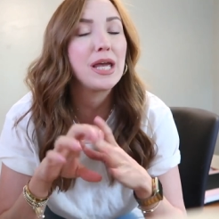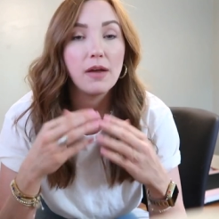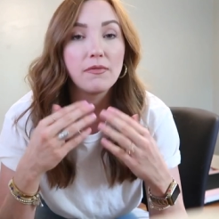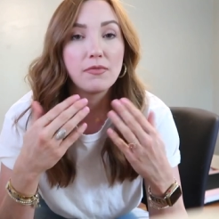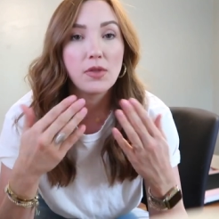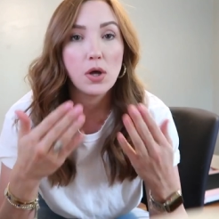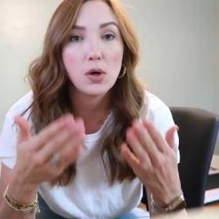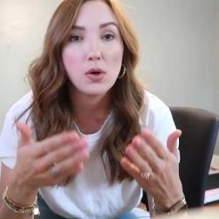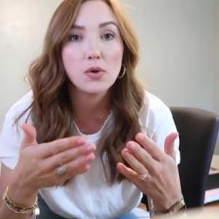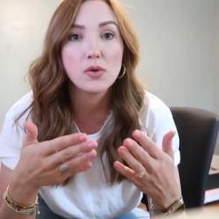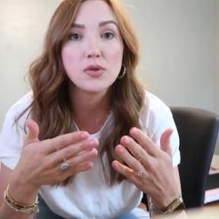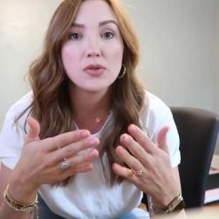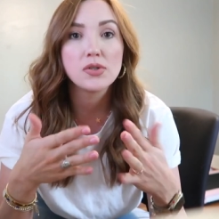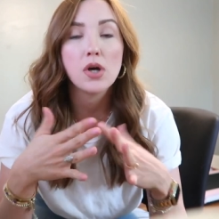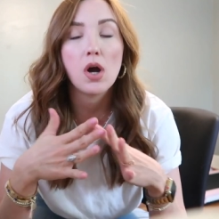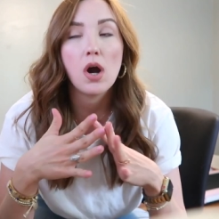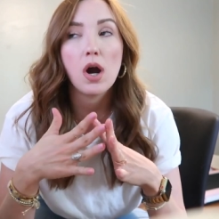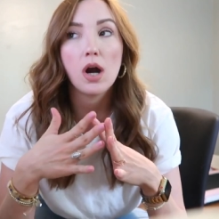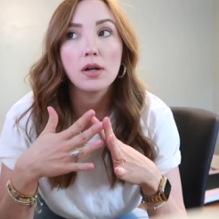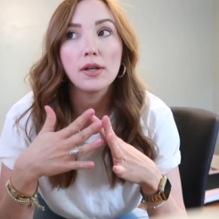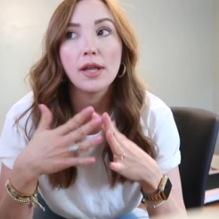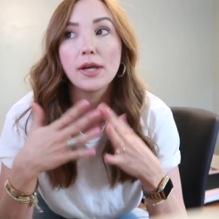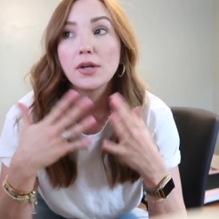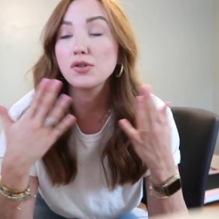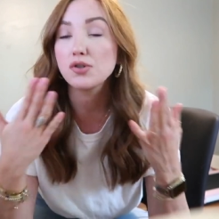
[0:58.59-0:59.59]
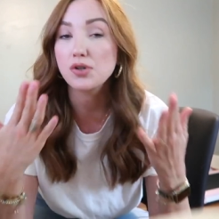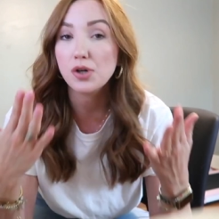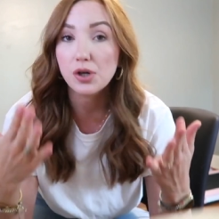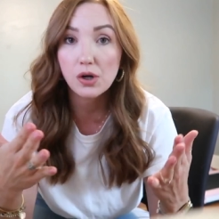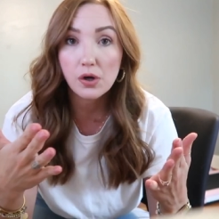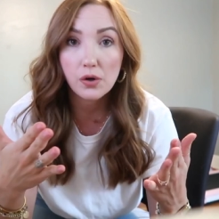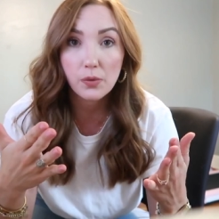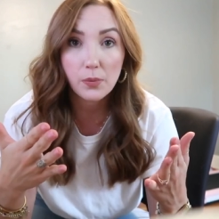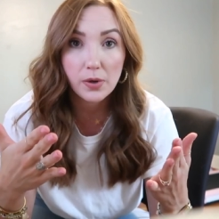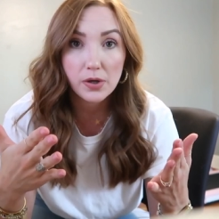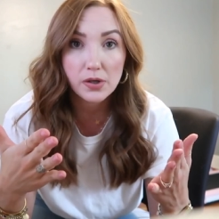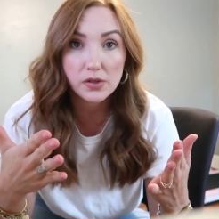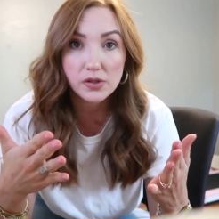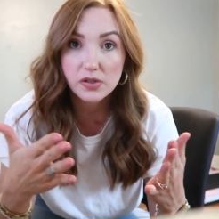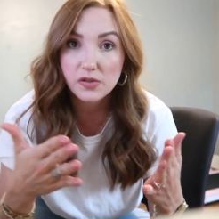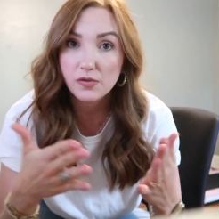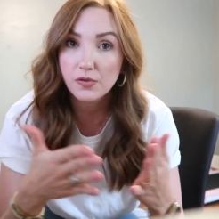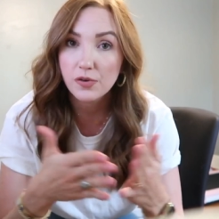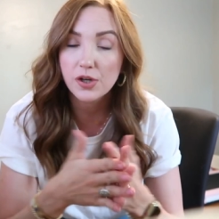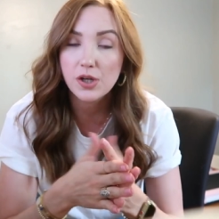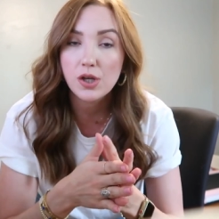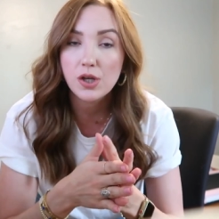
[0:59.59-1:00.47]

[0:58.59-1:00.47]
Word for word: If those are like trigger words for